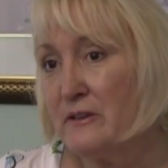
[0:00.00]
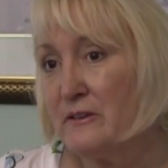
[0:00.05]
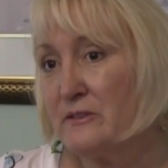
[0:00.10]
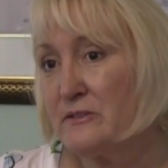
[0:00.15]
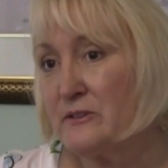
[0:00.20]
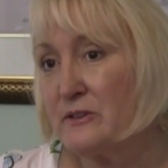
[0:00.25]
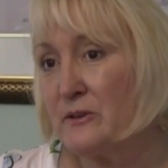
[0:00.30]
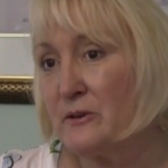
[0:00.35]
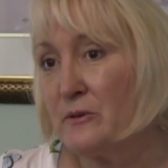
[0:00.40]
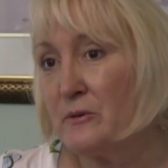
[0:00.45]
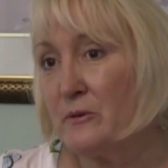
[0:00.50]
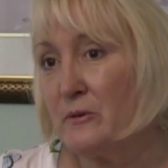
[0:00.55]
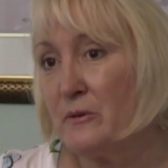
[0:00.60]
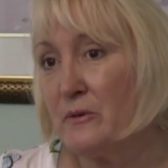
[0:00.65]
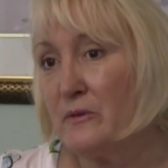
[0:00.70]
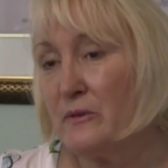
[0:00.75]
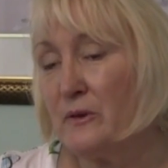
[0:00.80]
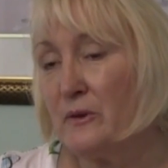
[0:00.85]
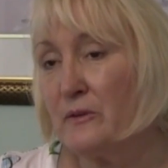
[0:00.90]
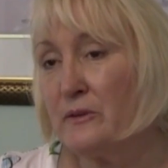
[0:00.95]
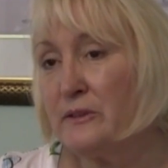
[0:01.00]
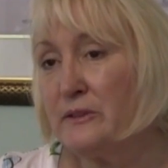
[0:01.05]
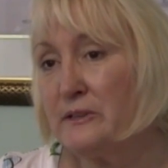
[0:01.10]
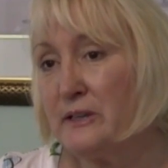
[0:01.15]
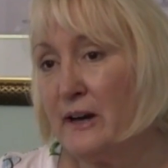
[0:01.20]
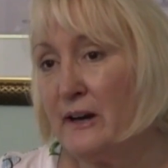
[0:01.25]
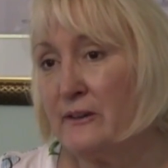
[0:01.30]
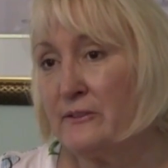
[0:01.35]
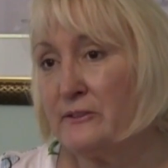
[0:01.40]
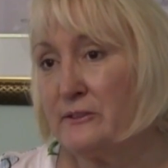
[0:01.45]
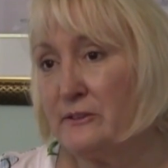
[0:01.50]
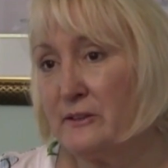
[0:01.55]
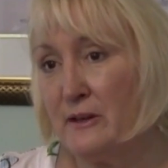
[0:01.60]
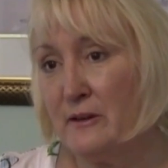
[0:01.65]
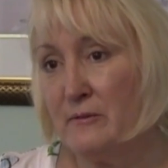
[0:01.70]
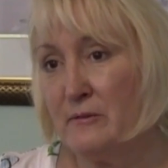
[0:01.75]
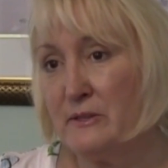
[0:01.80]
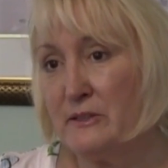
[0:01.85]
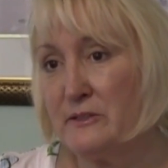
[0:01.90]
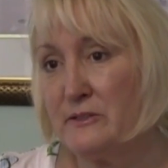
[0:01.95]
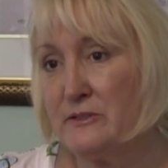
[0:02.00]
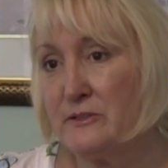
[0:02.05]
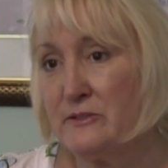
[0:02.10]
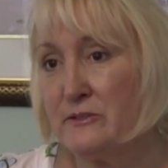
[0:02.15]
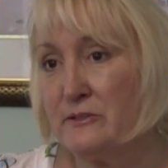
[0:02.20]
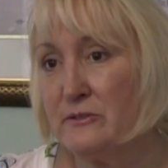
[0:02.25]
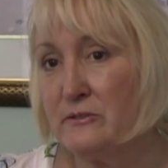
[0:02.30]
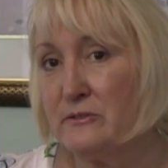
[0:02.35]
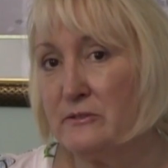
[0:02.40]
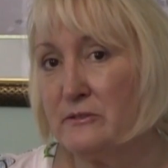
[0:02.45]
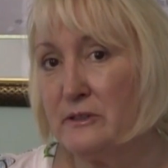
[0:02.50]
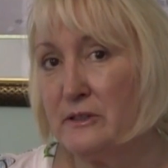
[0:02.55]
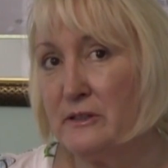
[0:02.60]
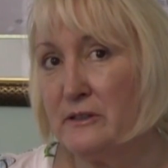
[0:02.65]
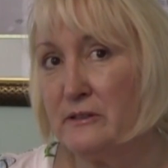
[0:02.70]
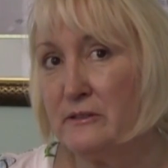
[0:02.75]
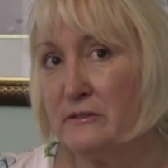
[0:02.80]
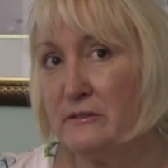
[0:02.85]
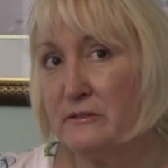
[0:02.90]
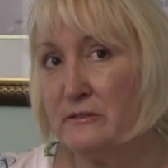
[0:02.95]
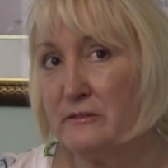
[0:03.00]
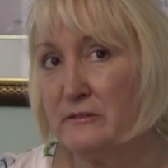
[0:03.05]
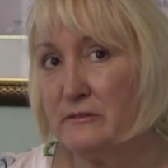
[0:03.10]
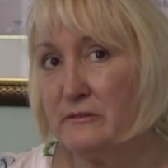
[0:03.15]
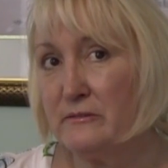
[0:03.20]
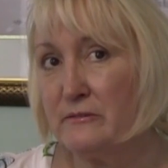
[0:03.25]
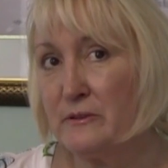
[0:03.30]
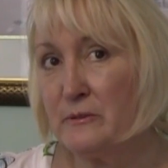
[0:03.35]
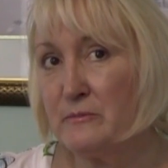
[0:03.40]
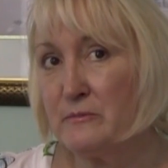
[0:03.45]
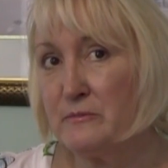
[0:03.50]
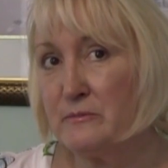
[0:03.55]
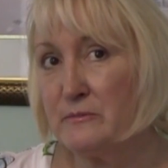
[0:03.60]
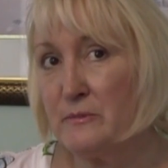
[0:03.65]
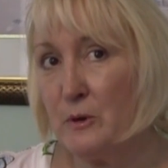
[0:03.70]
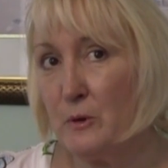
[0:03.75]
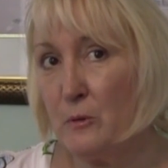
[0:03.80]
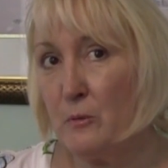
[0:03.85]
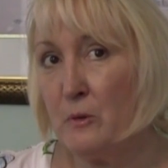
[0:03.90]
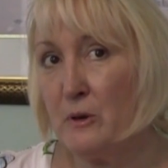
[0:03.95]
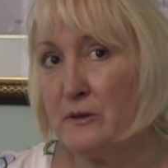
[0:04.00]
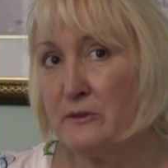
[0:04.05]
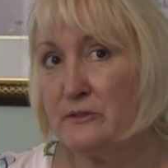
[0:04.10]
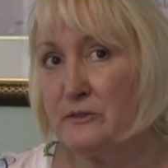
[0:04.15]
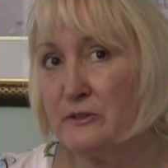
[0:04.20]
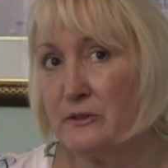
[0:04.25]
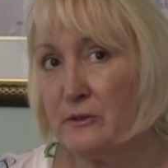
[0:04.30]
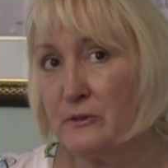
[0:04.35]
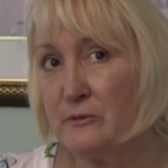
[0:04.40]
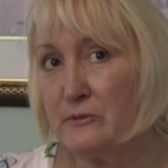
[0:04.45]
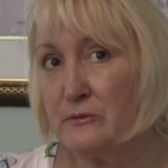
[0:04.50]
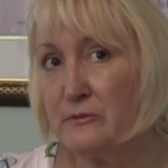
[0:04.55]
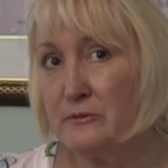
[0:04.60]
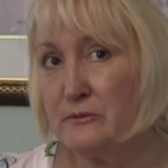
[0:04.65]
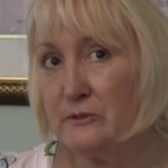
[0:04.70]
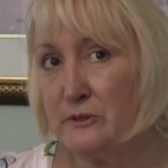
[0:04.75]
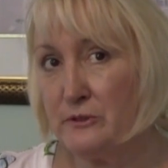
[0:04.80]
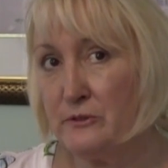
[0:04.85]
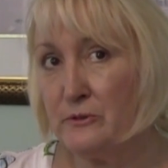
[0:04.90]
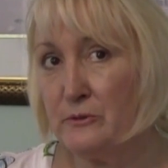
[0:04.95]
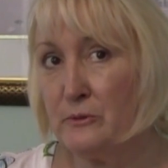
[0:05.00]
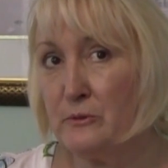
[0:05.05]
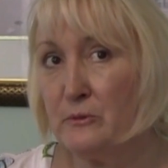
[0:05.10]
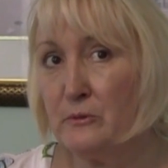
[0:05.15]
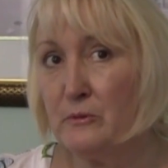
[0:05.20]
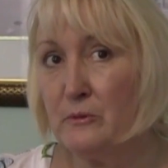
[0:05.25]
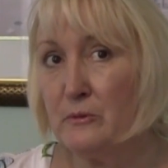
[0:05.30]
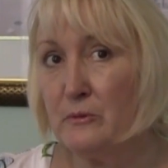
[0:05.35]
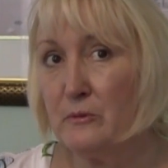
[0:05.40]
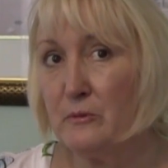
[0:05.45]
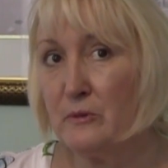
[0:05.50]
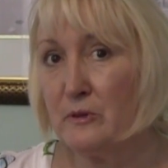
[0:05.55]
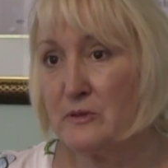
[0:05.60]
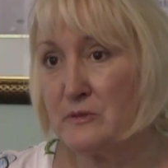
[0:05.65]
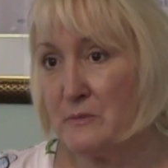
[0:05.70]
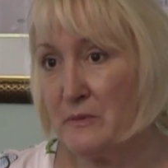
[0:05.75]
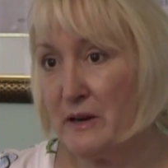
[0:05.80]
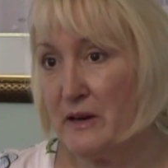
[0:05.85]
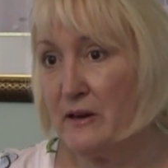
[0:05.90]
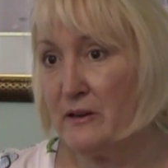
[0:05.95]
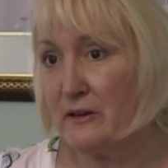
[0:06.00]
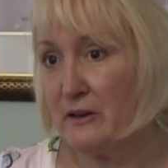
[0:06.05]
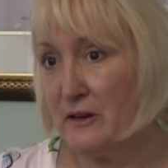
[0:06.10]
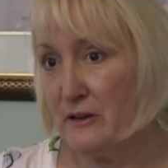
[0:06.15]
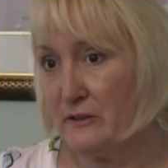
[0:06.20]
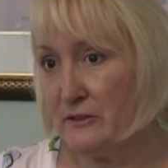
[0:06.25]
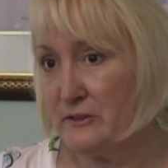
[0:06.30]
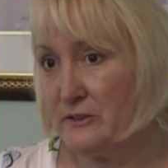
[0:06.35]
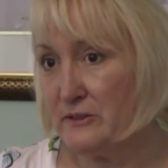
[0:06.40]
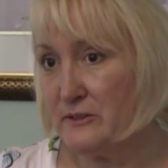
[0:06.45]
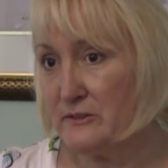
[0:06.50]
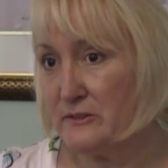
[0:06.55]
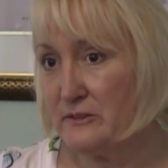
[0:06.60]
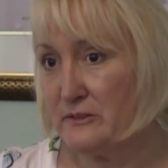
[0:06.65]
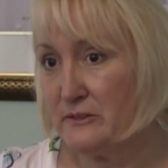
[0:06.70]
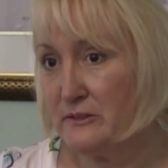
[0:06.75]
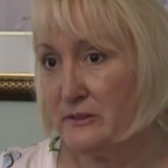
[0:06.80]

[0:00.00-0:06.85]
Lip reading: So the only doctor I went to from '01 to '02 was my oncologist.